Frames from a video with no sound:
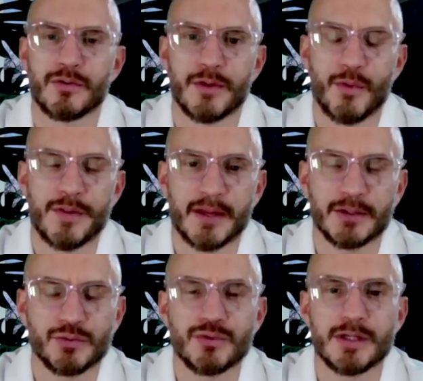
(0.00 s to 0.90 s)
The one thing I
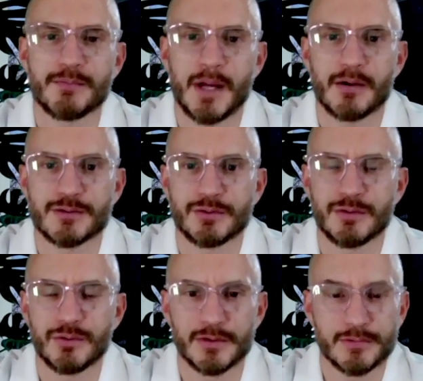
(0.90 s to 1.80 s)
do need parents to
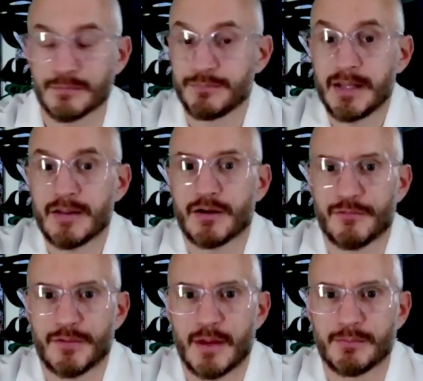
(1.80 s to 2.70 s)
do is be there
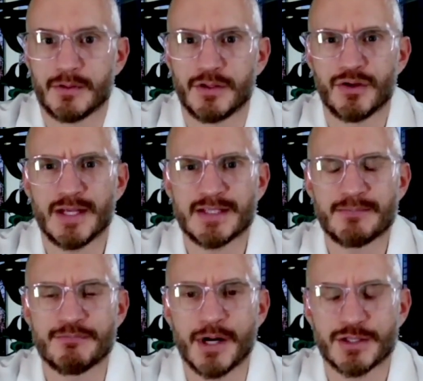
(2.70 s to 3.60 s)
for them. There
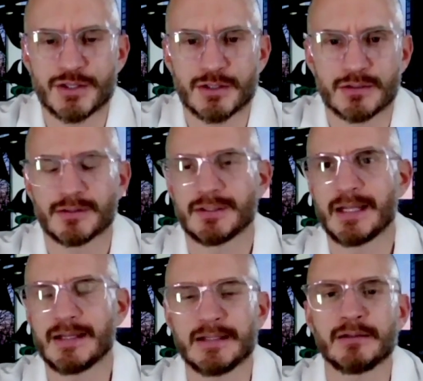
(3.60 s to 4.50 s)
isn't much
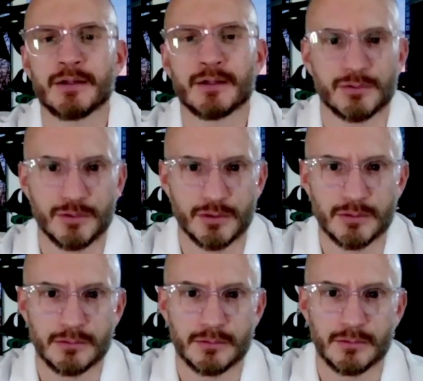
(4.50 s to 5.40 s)
they need to
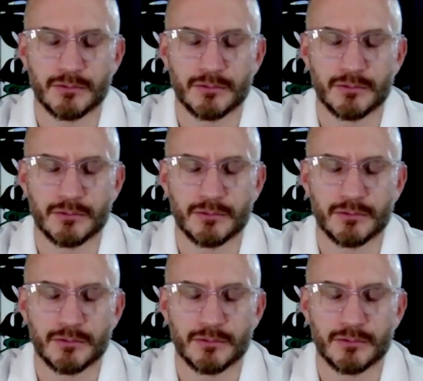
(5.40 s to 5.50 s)
do.